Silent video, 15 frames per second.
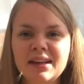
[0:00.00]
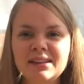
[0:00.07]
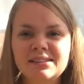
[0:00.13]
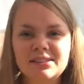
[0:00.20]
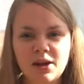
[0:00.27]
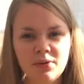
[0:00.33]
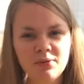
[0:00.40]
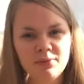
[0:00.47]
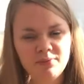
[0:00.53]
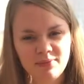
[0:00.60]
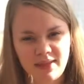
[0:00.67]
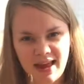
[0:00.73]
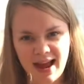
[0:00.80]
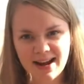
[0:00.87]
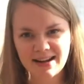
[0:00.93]
So
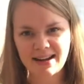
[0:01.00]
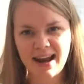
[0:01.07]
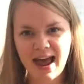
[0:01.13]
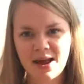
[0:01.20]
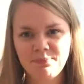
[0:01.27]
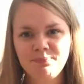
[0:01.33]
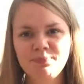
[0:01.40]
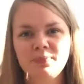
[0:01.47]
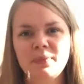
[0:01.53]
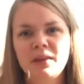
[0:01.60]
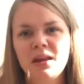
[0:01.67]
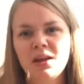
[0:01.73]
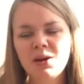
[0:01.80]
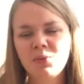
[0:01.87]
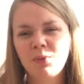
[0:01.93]
they had lamb
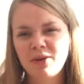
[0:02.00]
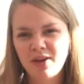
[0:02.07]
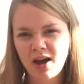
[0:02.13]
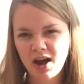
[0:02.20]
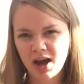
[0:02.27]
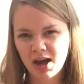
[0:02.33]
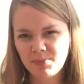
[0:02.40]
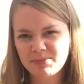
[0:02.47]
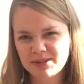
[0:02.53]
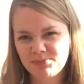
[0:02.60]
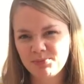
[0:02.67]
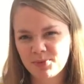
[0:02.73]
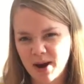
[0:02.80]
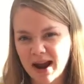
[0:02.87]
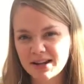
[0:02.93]
with herbs
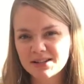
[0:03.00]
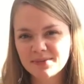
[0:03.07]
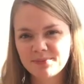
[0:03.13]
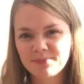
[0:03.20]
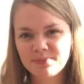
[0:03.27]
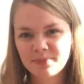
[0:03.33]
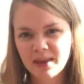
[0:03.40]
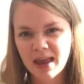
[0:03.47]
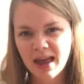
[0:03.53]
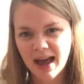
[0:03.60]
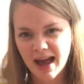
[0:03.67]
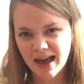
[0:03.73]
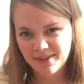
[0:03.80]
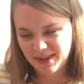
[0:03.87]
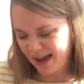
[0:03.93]
and bread,
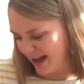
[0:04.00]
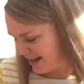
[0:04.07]
and they